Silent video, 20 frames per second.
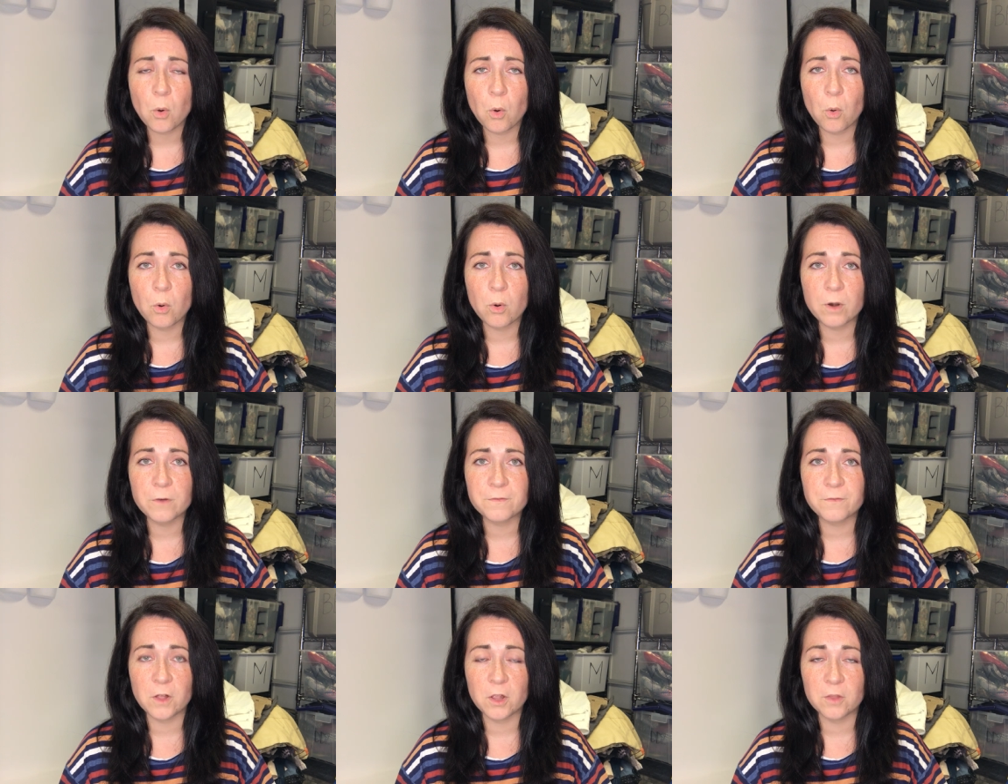
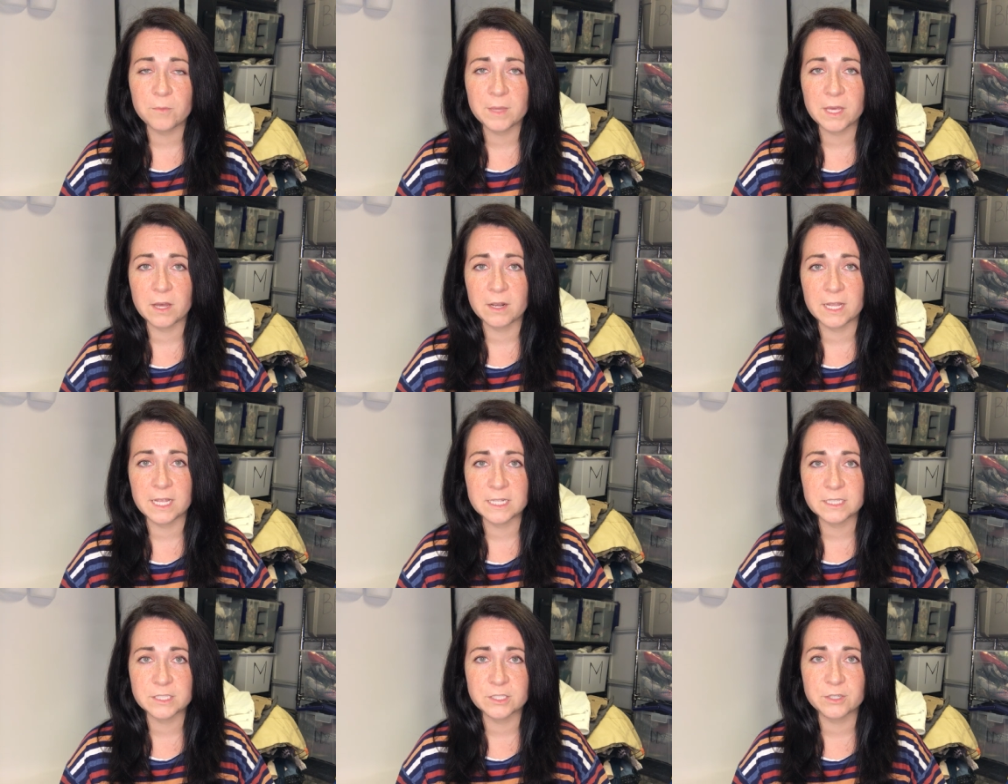or follow me
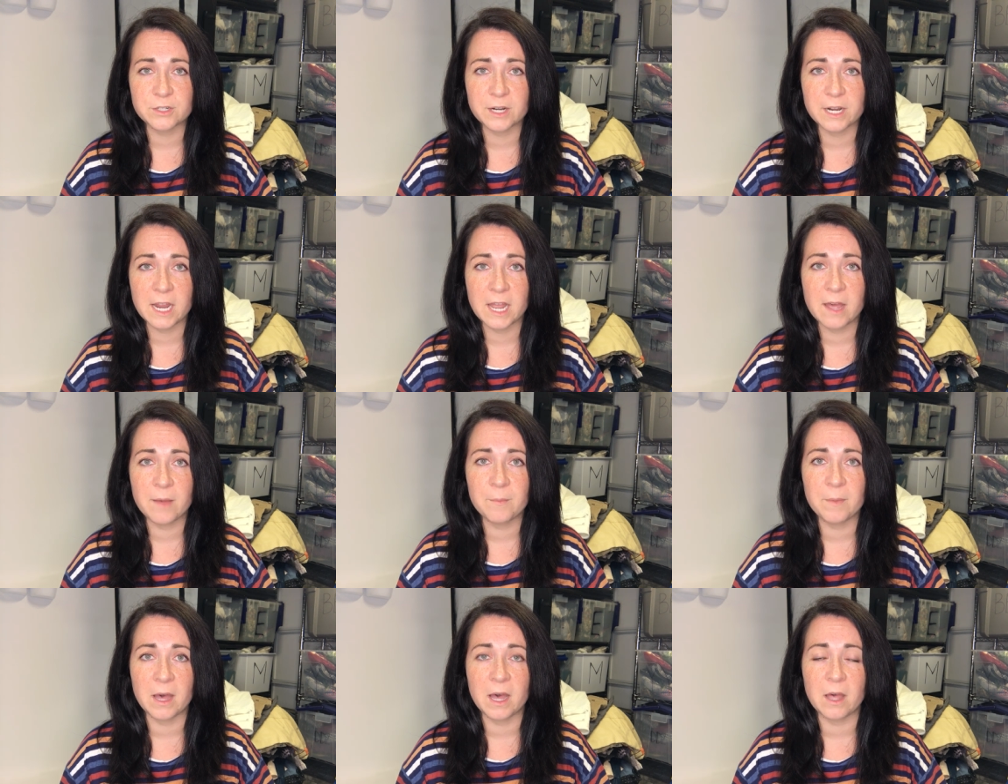on
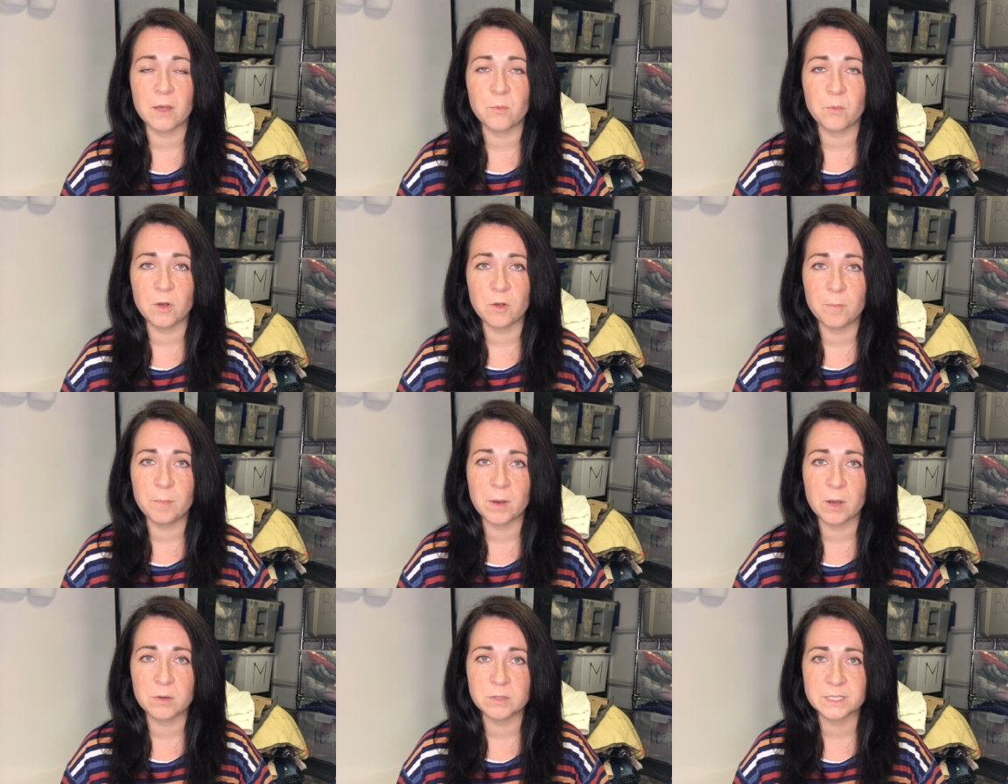Instagram. I
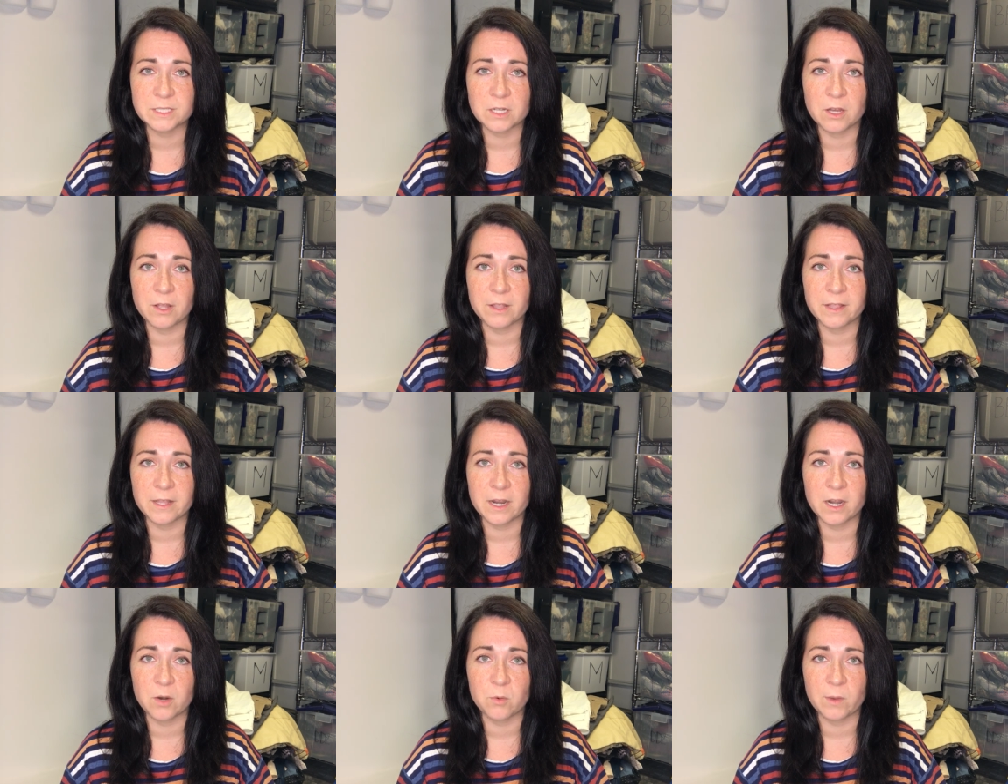will post
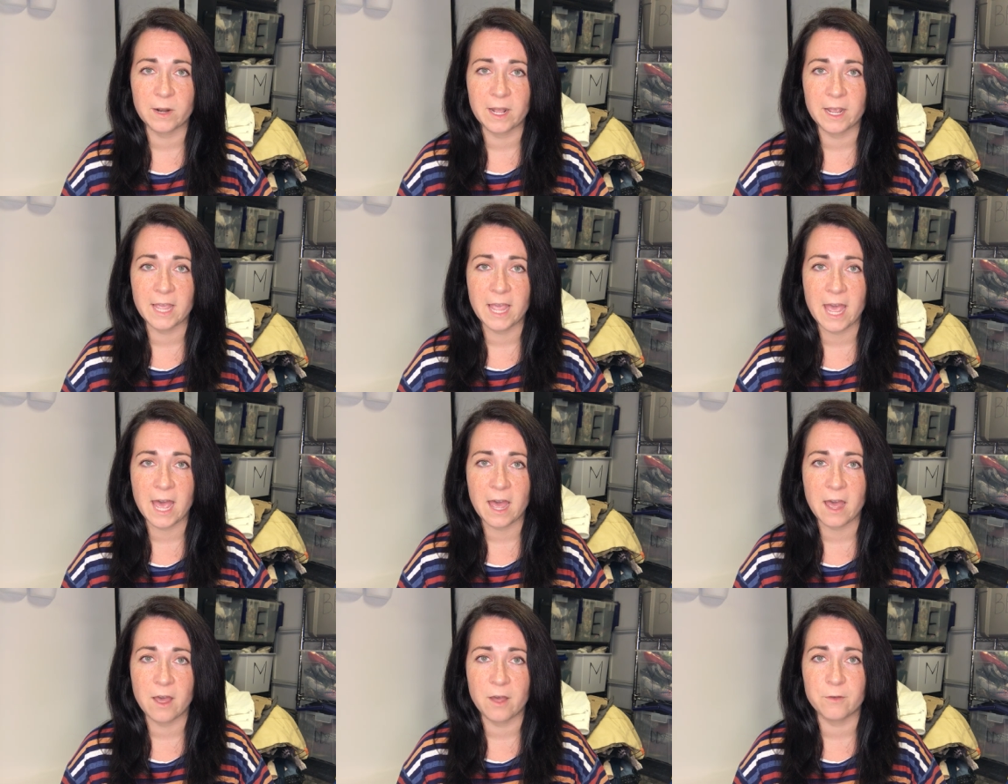on there when I
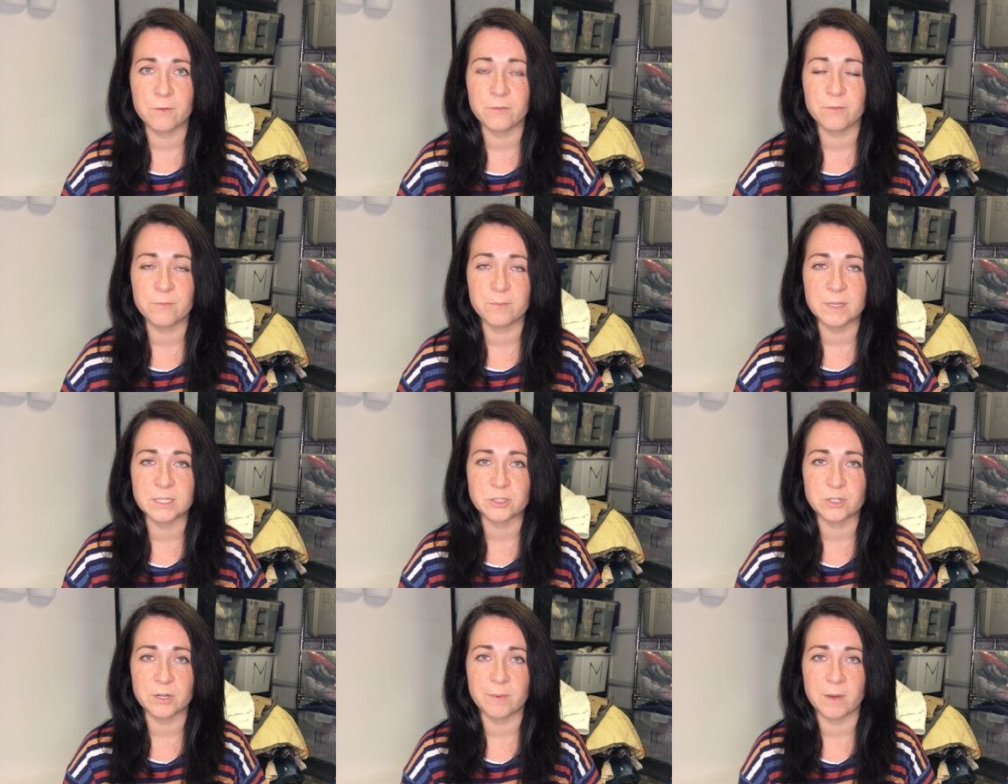have
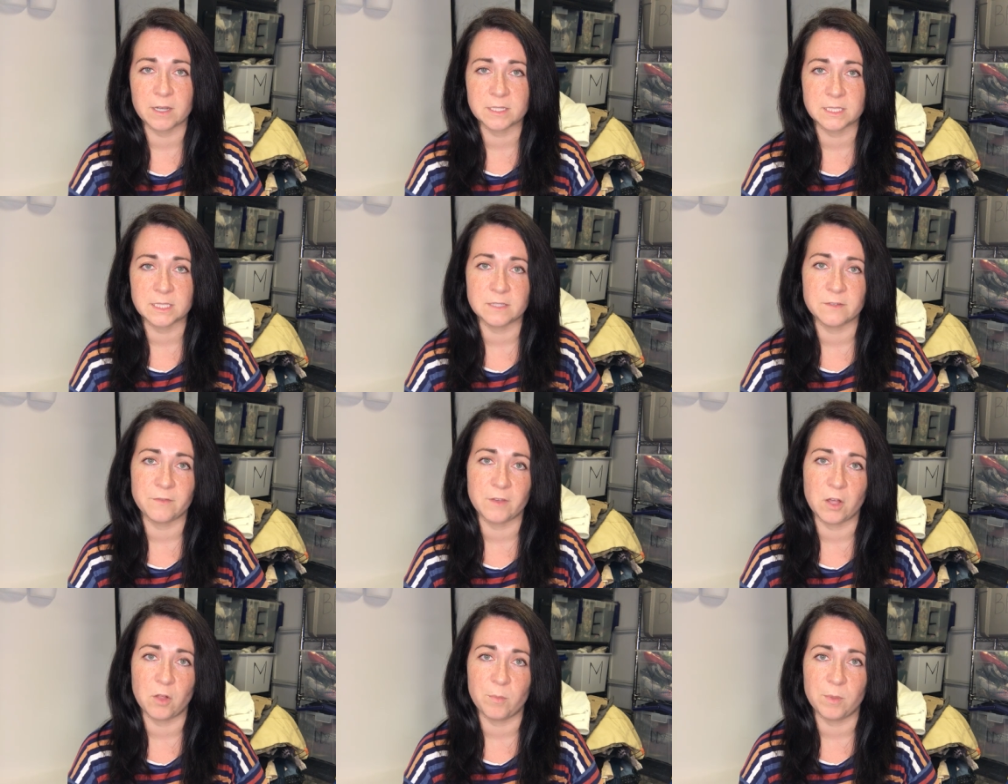mystery boxes
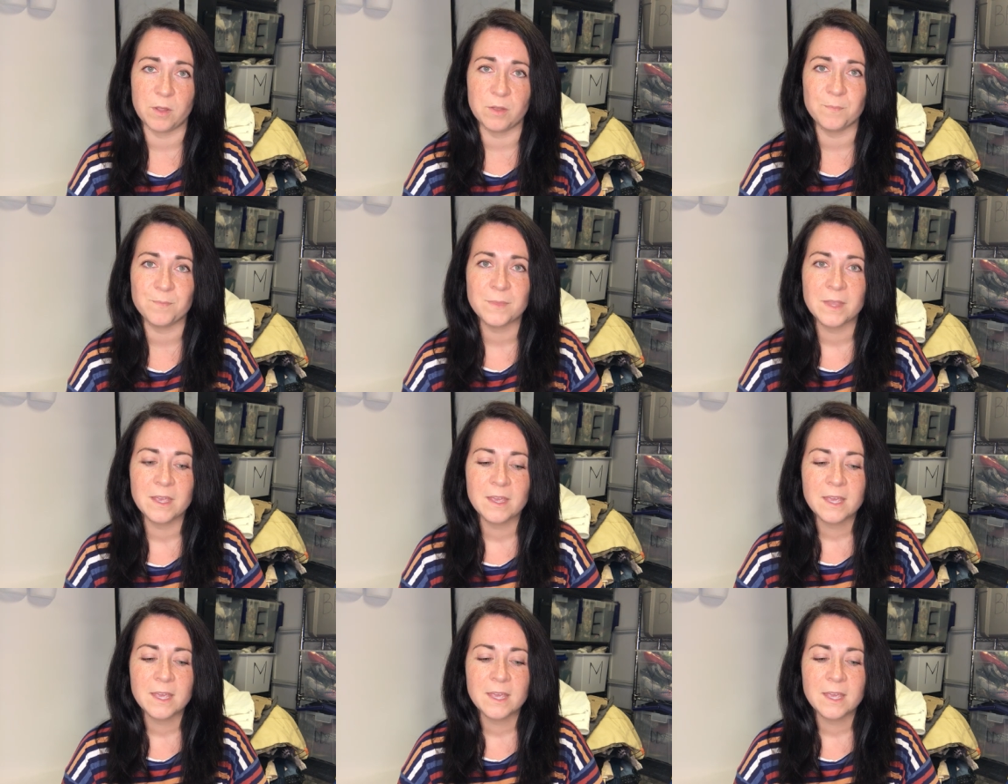available.